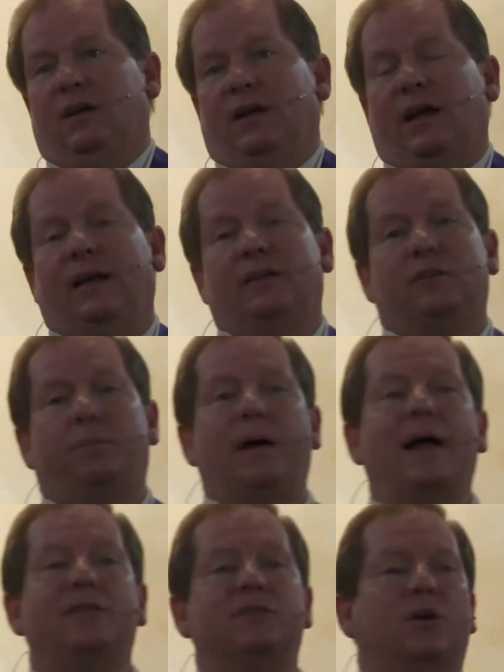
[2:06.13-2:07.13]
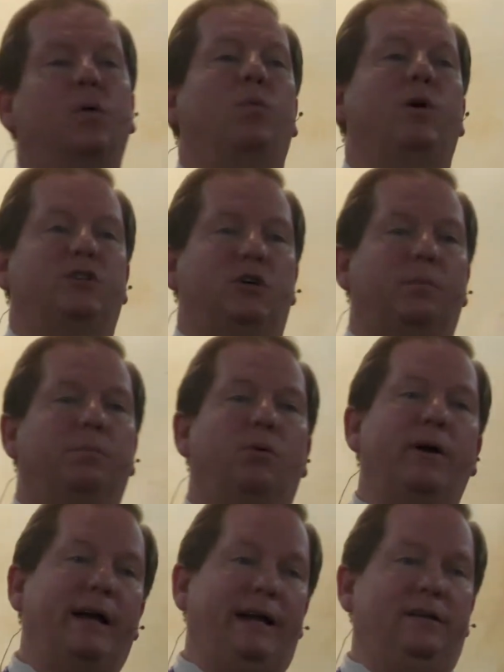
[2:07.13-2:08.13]
And it depends on what you're
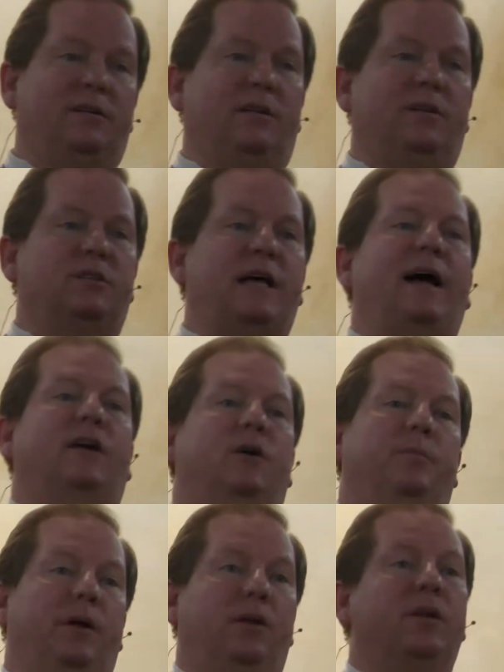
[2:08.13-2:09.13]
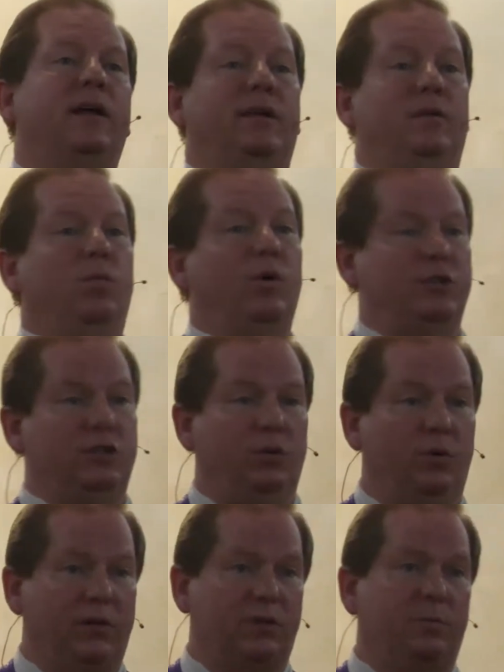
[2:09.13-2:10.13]
bringing to the sacrament in what you
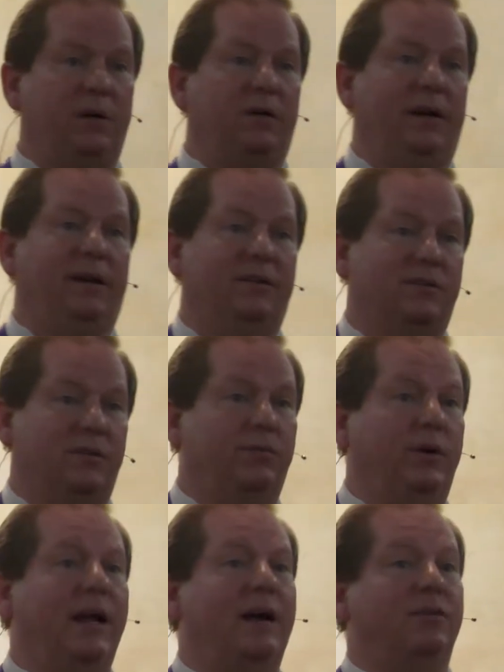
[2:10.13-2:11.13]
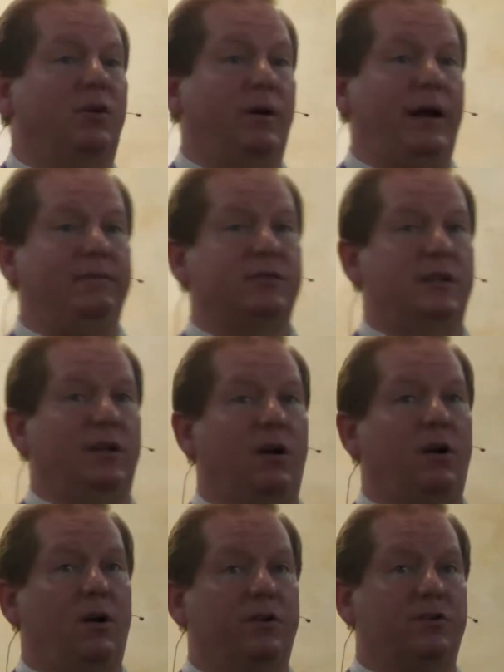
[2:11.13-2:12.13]
will experience. If we have a grave sin
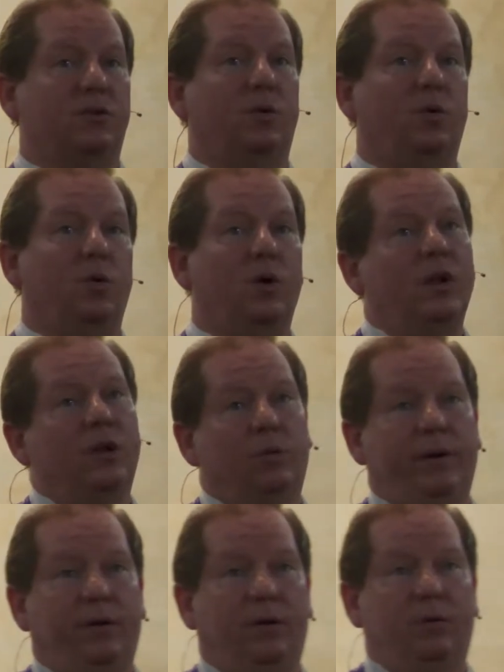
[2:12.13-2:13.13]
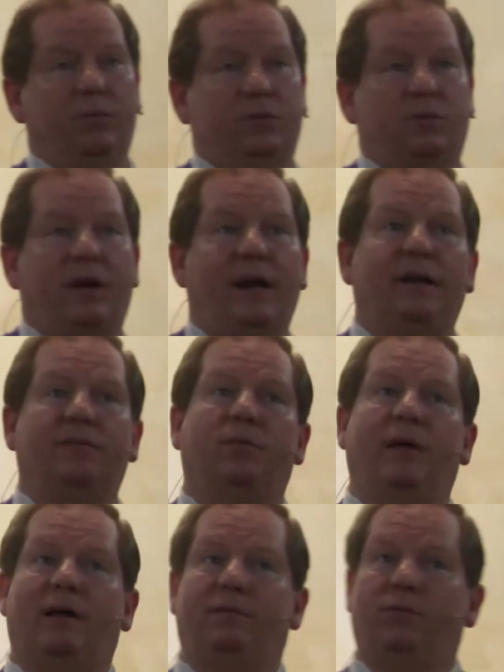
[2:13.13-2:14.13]
on our soul, we knew it was grave and
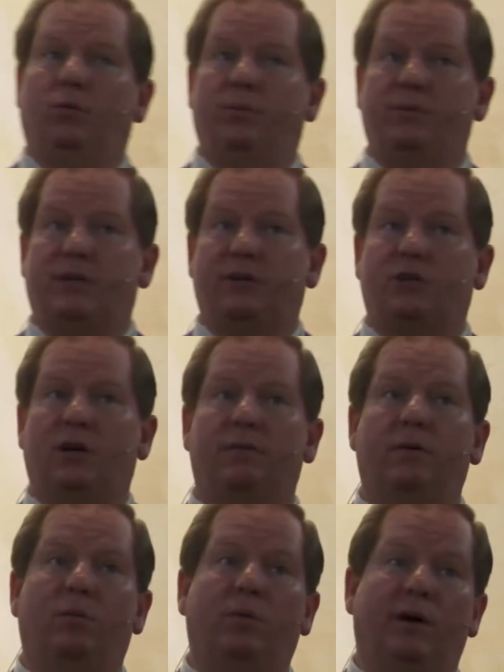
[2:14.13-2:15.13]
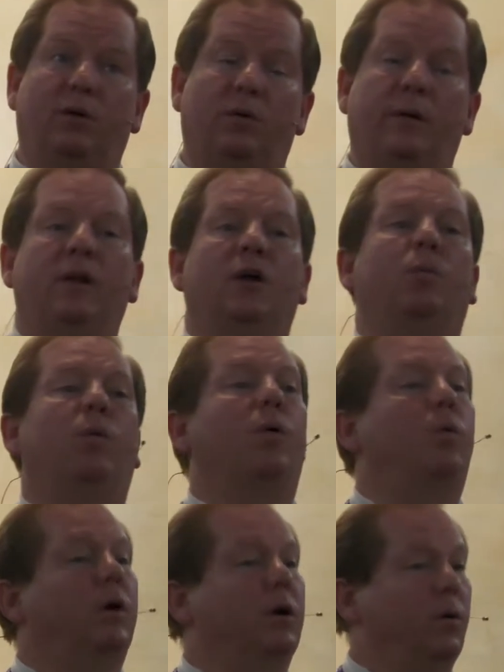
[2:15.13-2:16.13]
we had full possession of our will, what
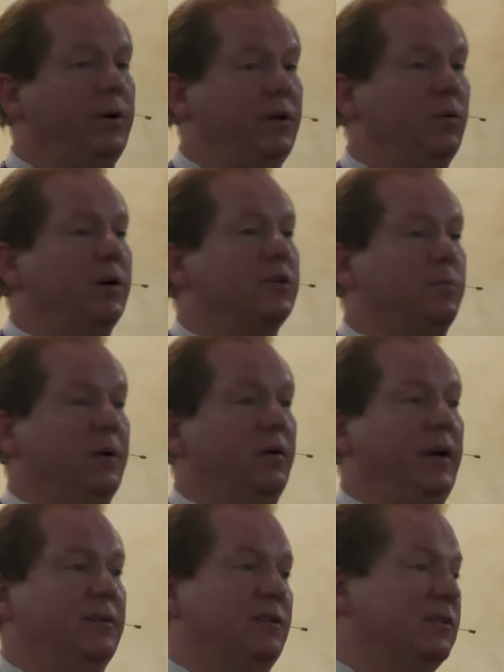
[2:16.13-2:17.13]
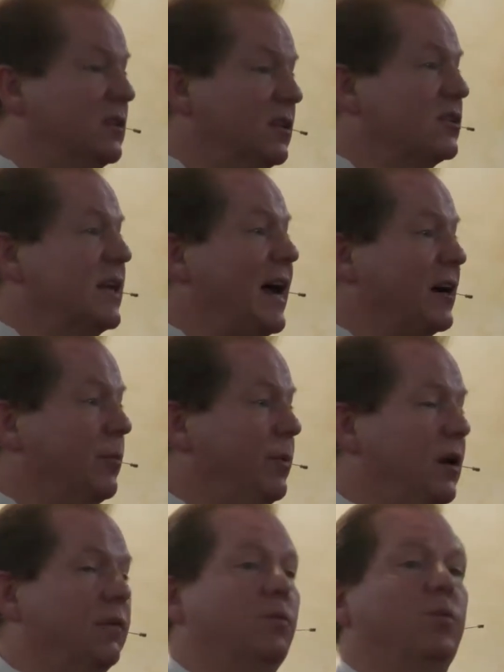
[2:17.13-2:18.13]
we're going to experience is the
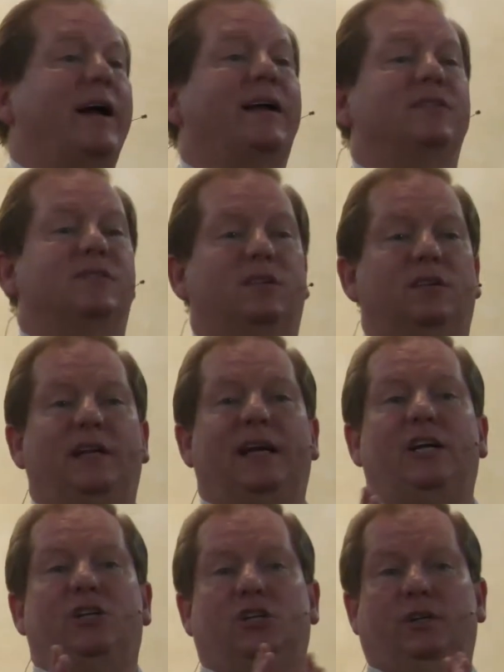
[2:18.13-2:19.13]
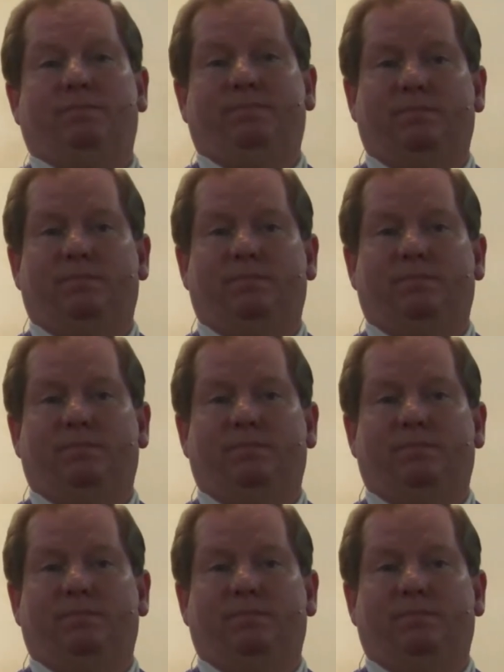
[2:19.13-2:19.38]
sacrament of reconciliation.